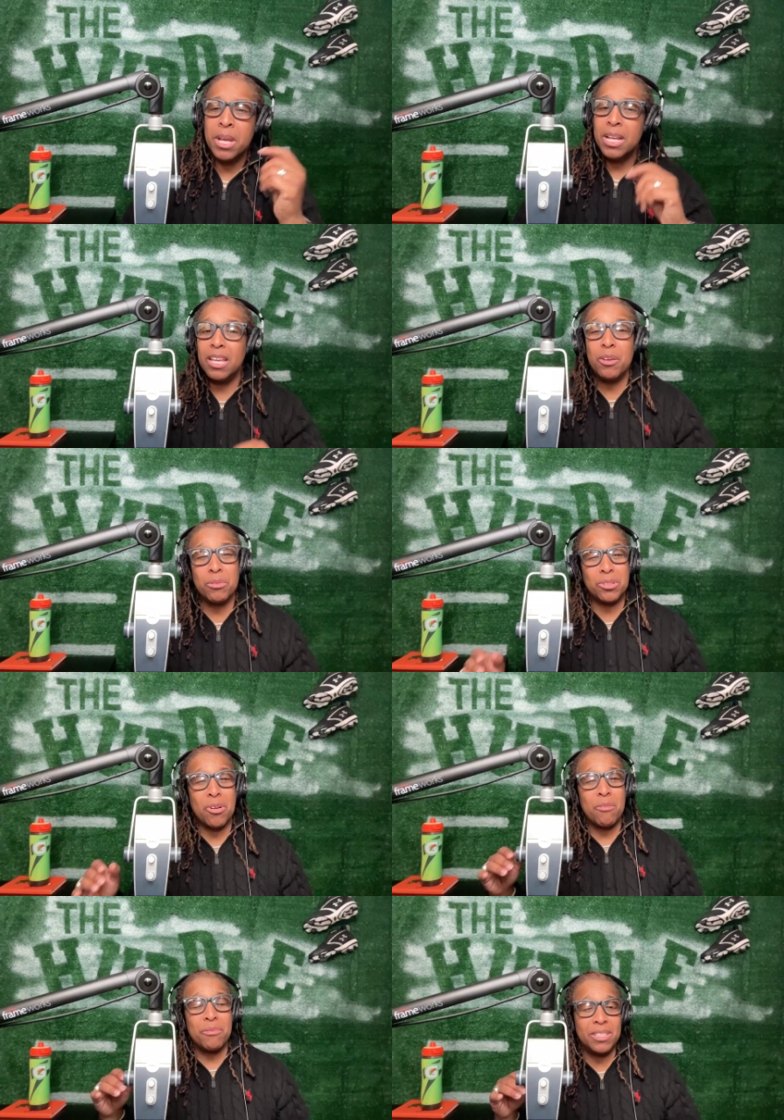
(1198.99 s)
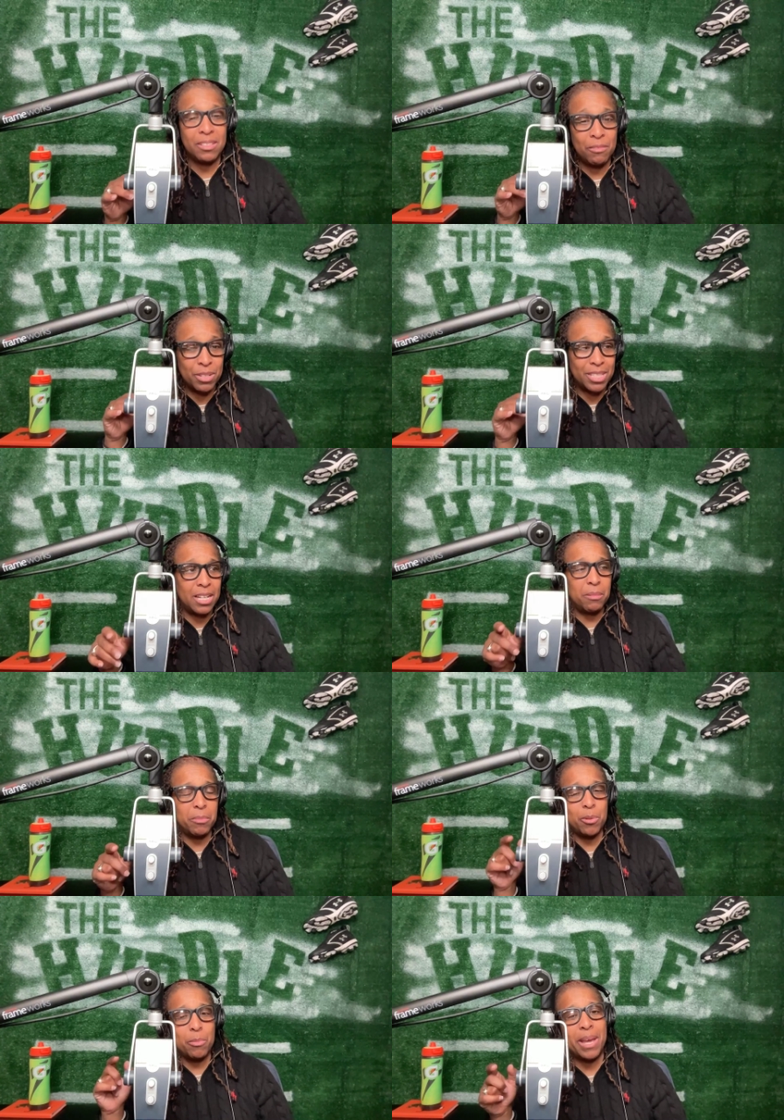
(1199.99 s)
Then you're going to start resenting them
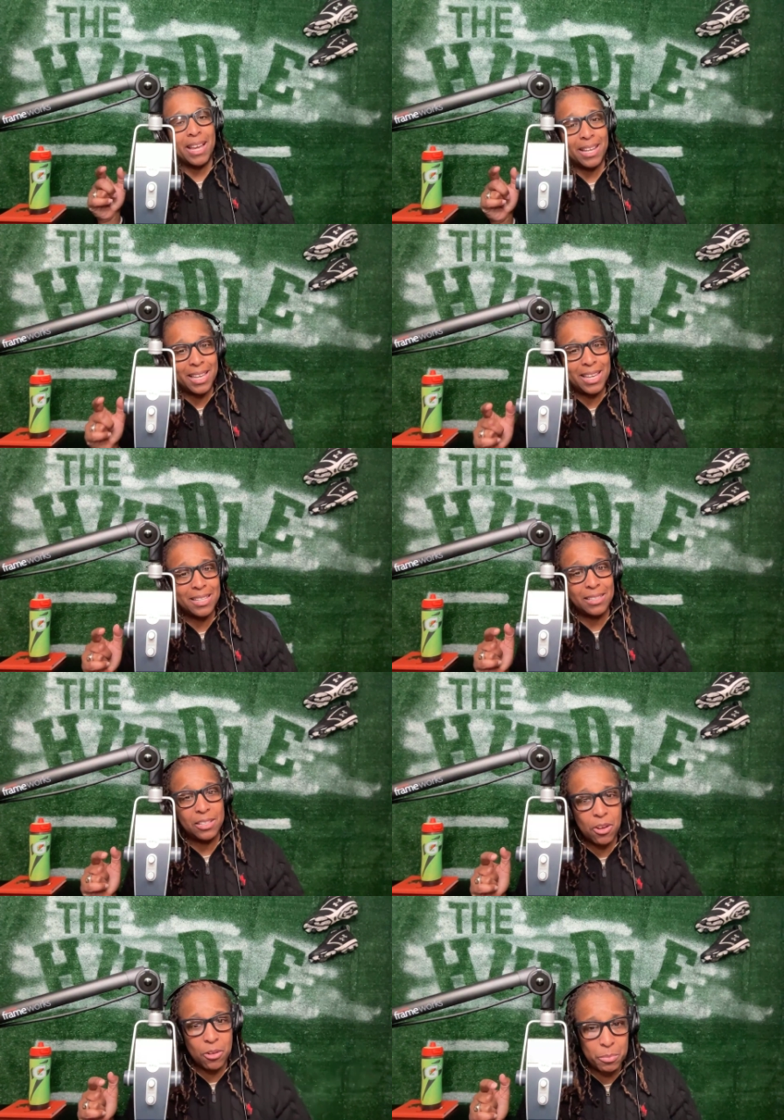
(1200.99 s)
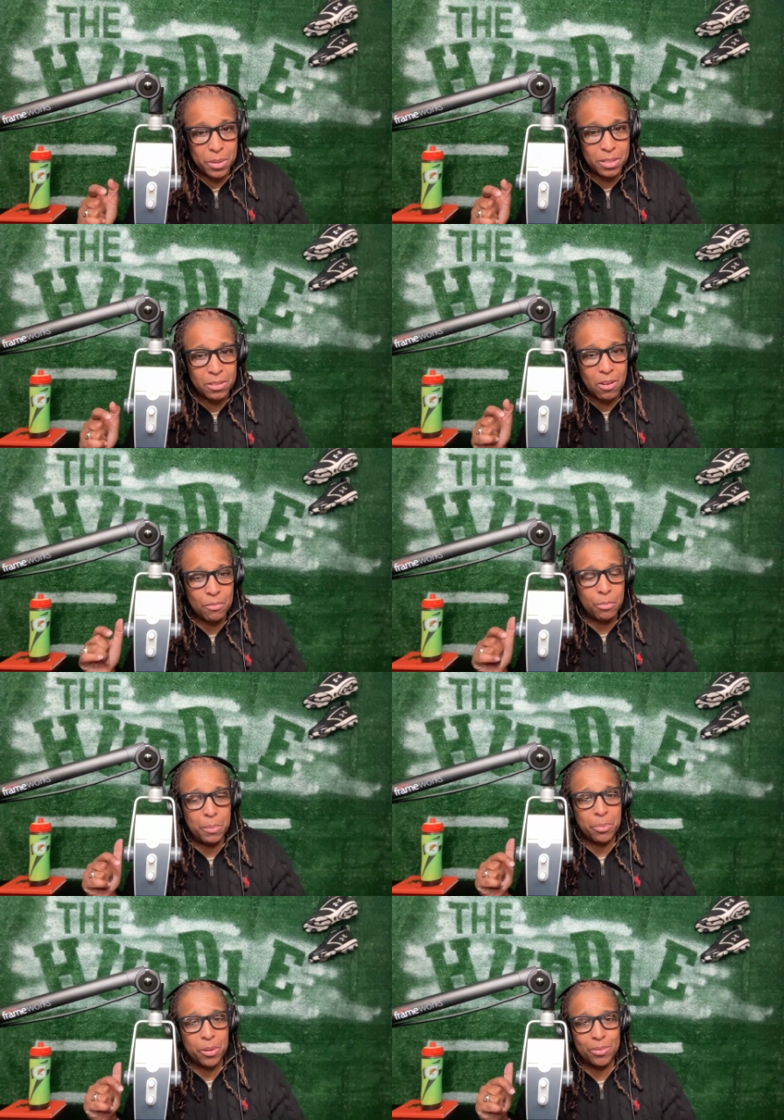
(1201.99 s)
little bad kids that y'all going to be start
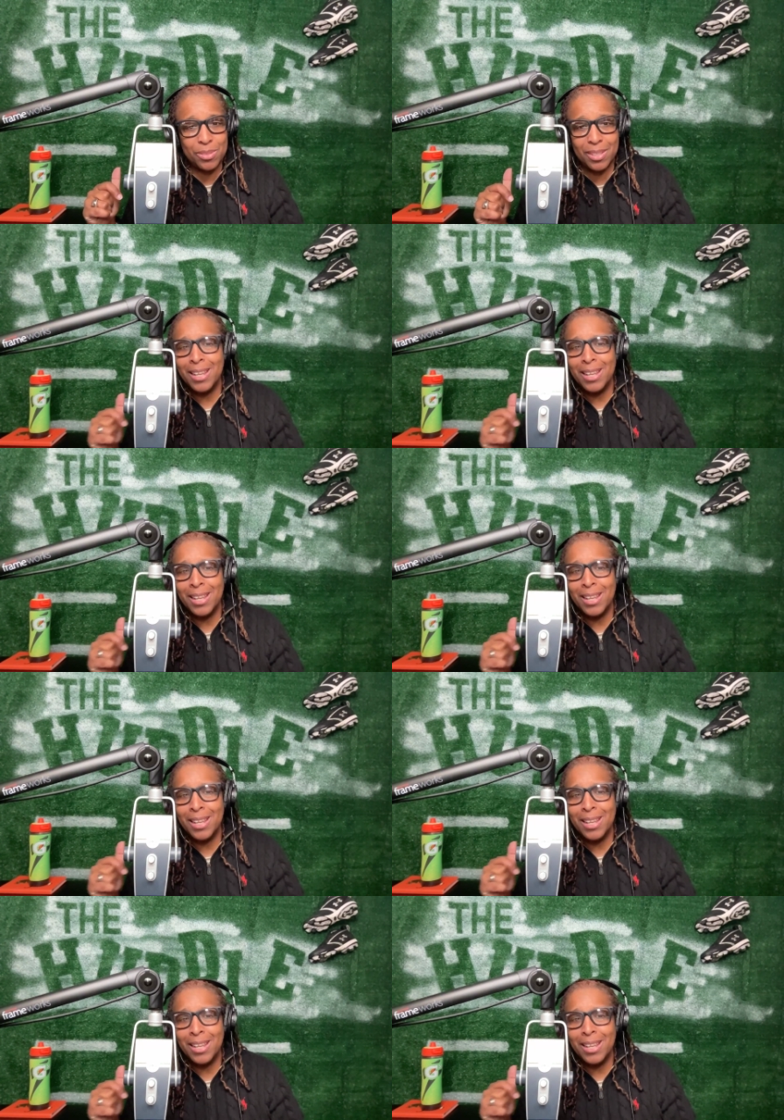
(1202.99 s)
reproducing.